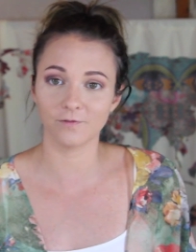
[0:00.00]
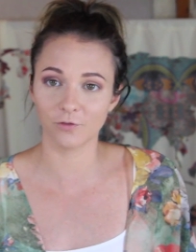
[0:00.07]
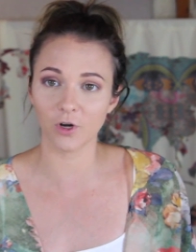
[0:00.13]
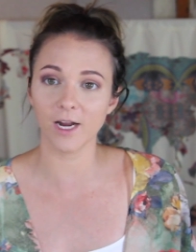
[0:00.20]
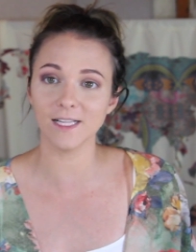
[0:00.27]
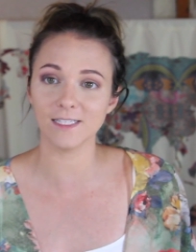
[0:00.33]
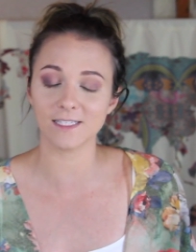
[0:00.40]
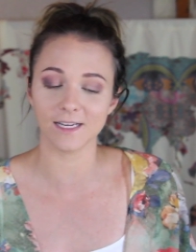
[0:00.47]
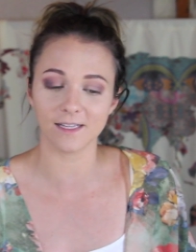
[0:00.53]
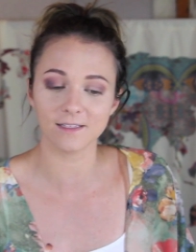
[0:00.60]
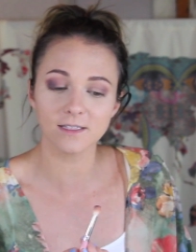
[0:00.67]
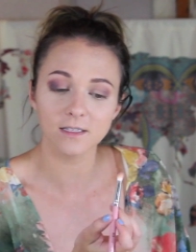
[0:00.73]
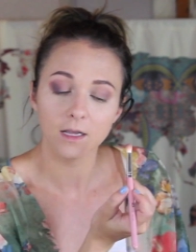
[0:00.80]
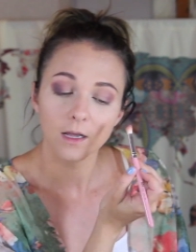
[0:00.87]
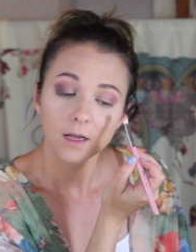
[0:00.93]
For
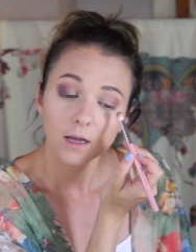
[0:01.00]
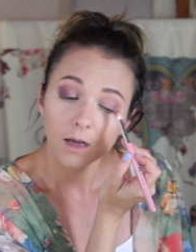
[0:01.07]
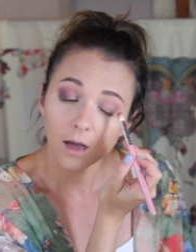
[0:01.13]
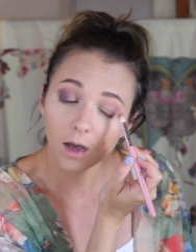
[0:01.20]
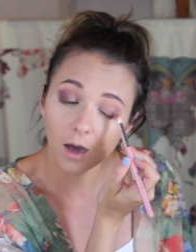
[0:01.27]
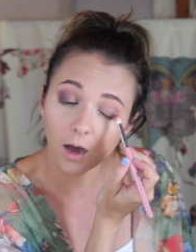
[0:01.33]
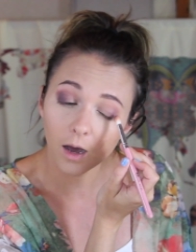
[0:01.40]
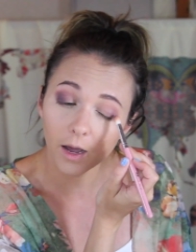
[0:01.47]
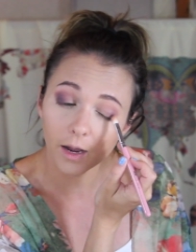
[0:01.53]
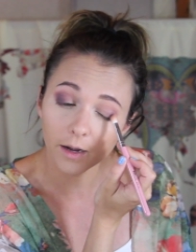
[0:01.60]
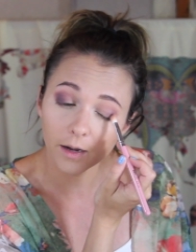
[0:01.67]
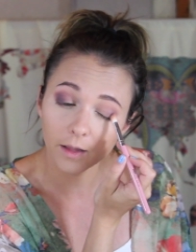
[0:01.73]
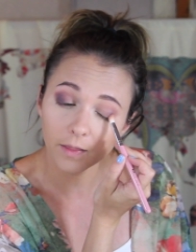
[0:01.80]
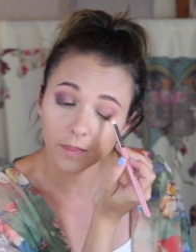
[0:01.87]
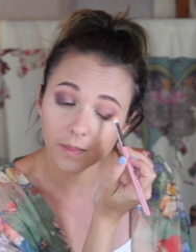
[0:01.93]
instance,
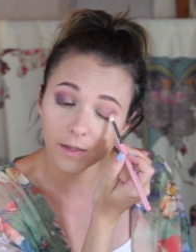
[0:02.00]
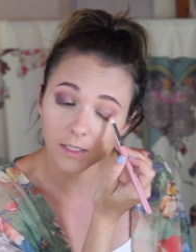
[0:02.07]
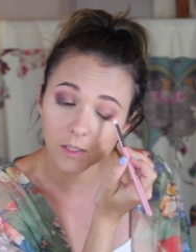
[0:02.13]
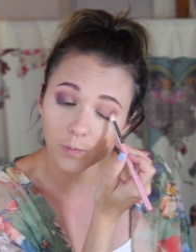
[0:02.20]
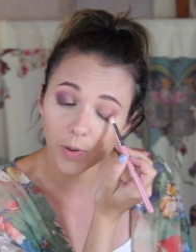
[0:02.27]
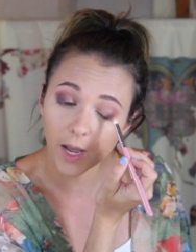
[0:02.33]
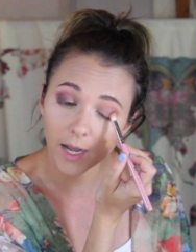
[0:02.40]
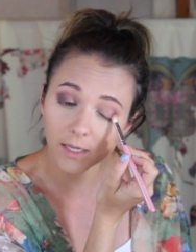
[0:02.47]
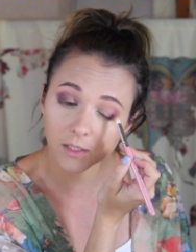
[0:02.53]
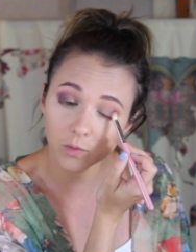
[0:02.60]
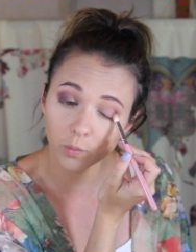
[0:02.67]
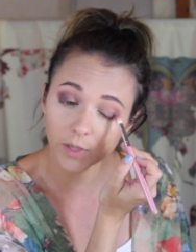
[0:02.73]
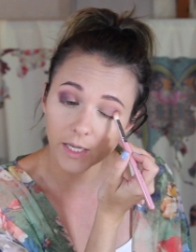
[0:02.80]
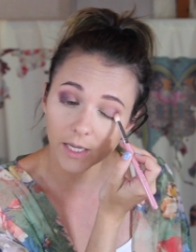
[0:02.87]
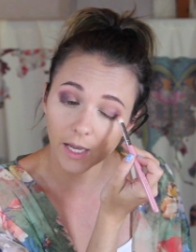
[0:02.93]
on this
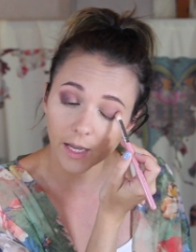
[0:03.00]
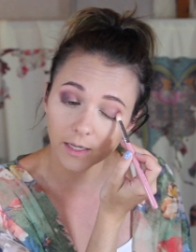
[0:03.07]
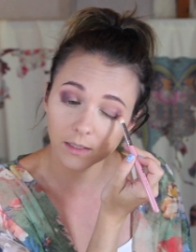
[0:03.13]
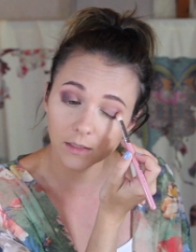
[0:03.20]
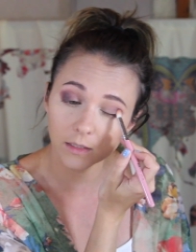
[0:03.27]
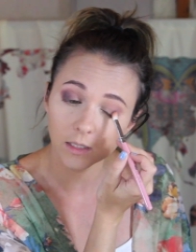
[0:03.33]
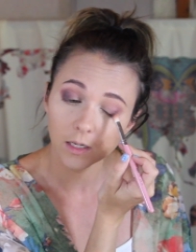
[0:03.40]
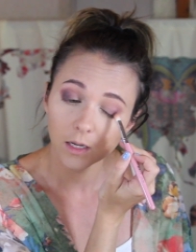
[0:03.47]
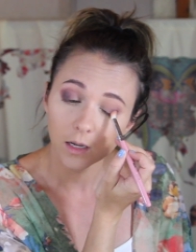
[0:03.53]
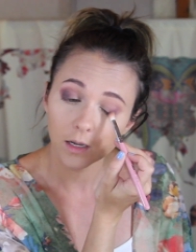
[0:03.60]
past weekend,